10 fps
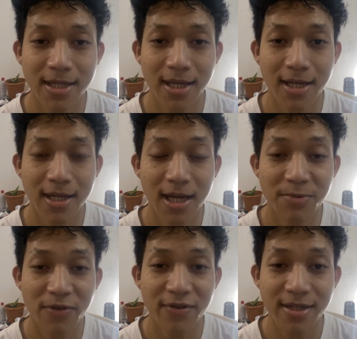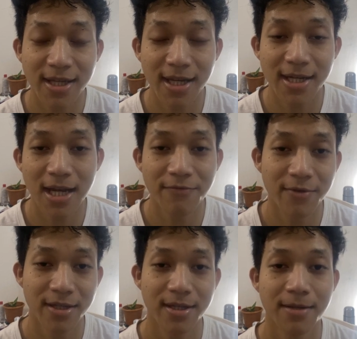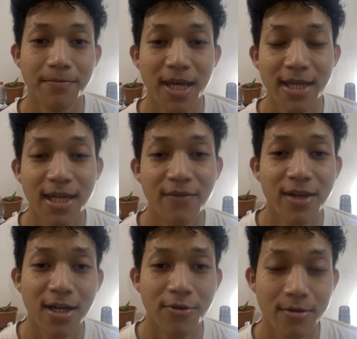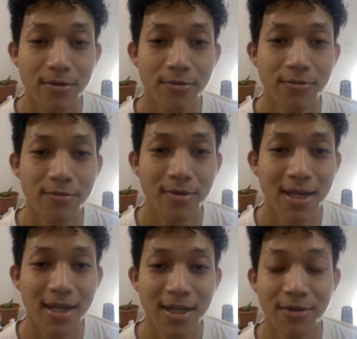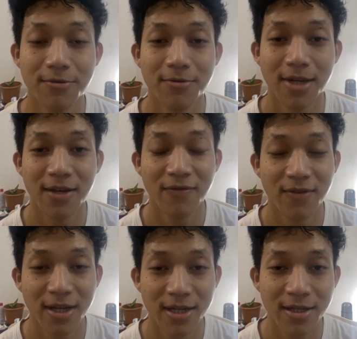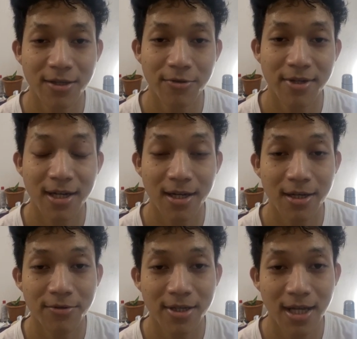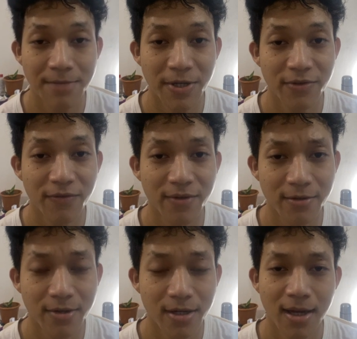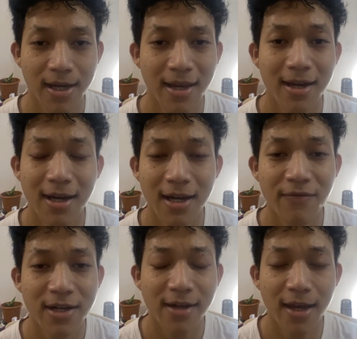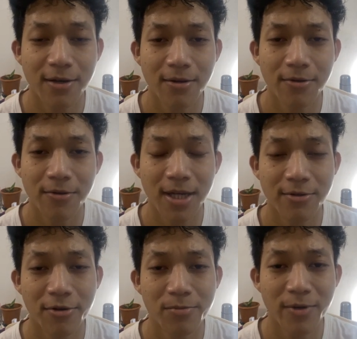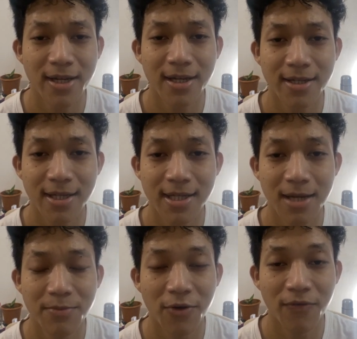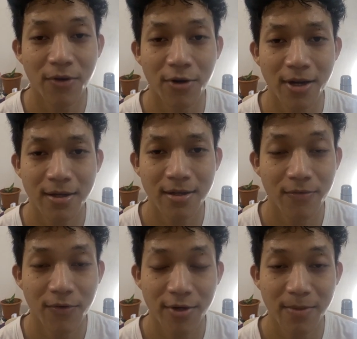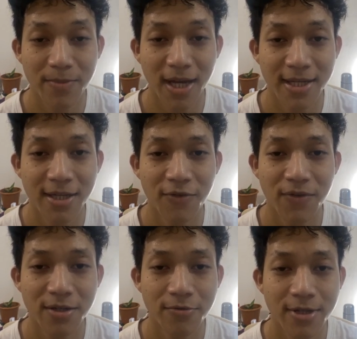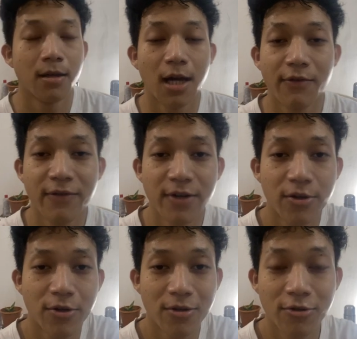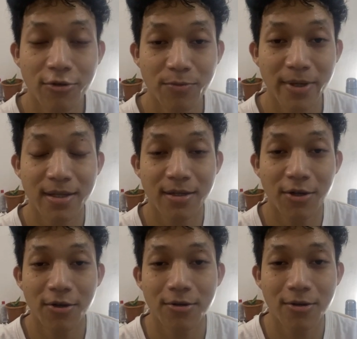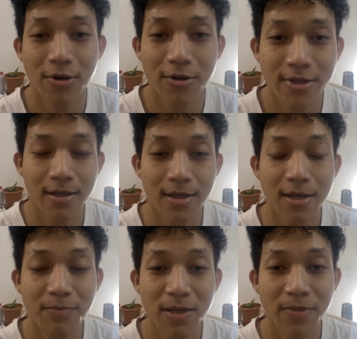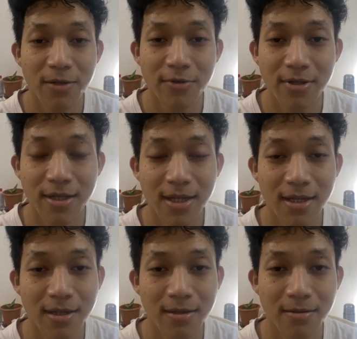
that the amount of skill that was being given out soon lead to inflation, so they reduced the amount of reward. I think they are even trying to incorporate a system of oracle for the pricing of the token. However, all hope is not lost. I think people would still